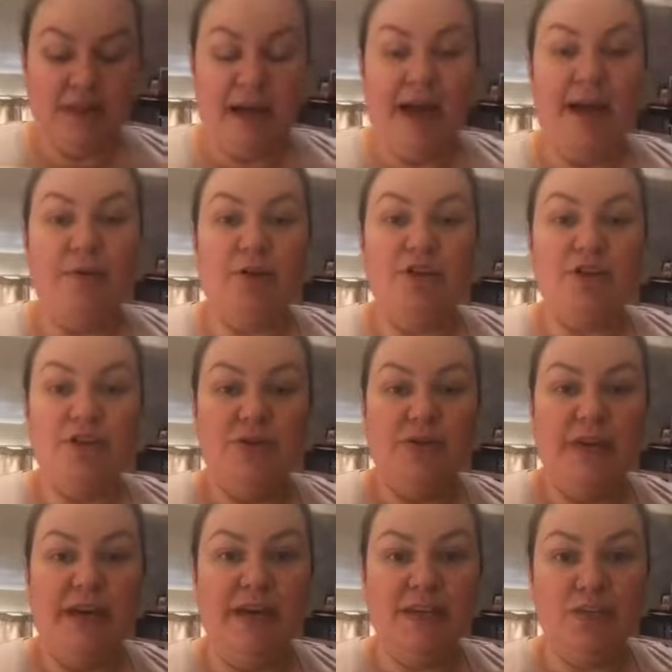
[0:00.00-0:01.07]
I'm going to do
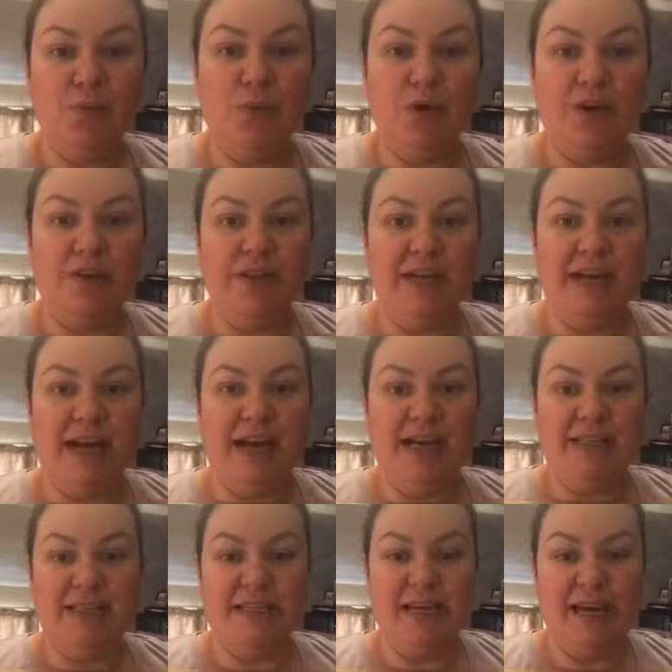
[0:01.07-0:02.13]
this one thing
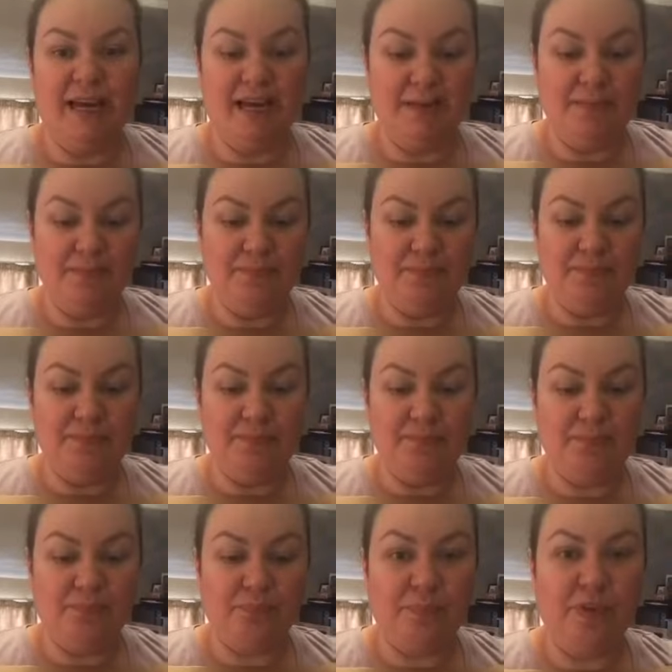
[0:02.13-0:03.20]
at a time.
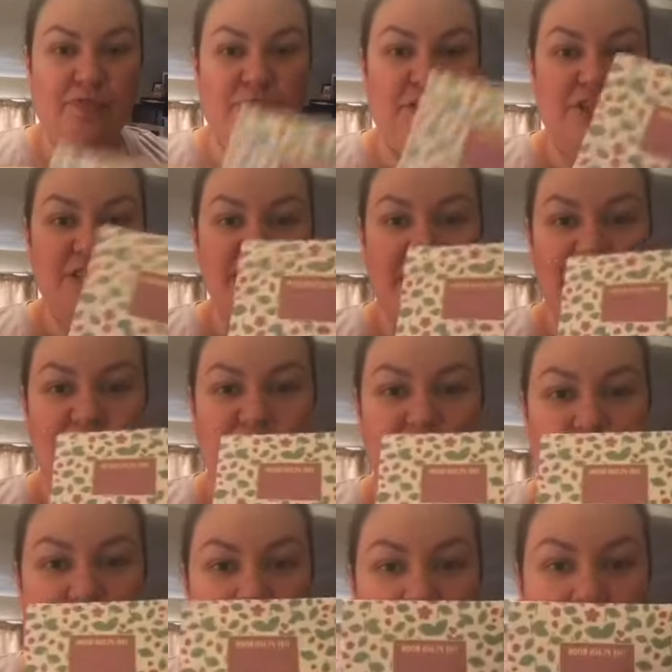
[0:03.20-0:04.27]
First
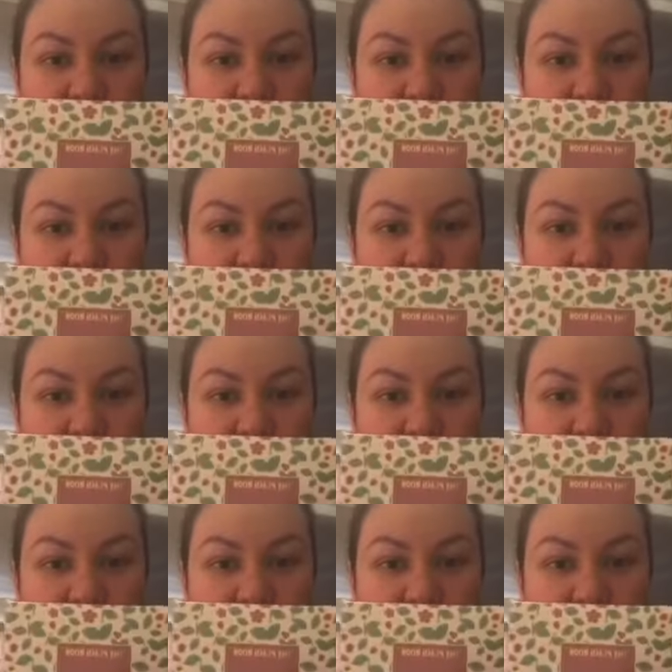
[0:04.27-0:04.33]
item.